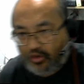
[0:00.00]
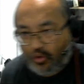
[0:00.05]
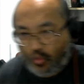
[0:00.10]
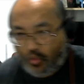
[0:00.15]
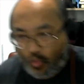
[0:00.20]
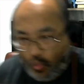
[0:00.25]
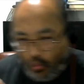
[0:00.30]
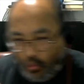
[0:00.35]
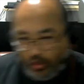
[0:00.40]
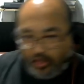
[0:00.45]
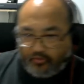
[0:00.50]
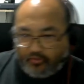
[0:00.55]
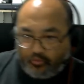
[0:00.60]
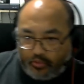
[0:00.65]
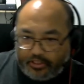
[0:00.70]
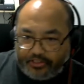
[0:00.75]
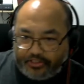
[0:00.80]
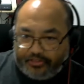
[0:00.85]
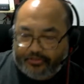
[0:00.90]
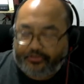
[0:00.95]
the hoard of
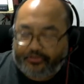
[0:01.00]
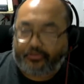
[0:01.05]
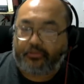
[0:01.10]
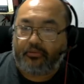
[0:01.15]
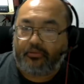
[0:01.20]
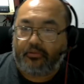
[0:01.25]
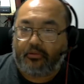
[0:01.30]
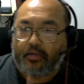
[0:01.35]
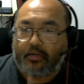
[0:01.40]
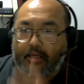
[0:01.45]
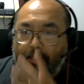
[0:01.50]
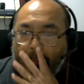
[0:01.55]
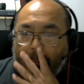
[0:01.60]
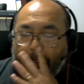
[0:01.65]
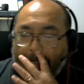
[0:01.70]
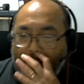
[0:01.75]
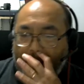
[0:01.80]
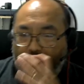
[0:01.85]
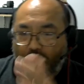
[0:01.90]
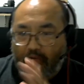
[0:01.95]
riches, right?
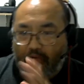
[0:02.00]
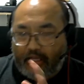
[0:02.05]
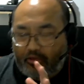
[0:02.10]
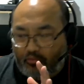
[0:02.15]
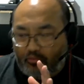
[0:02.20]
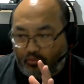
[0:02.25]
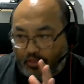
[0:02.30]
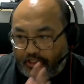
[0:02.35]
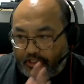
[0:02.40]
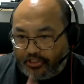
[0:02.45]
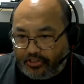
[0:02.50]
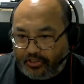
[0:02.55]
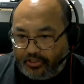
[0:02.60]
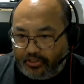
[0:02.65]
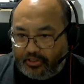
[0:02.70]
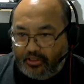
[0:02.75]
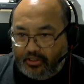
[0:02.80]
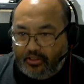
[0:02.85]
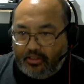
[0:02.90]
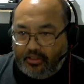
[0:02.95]
And riches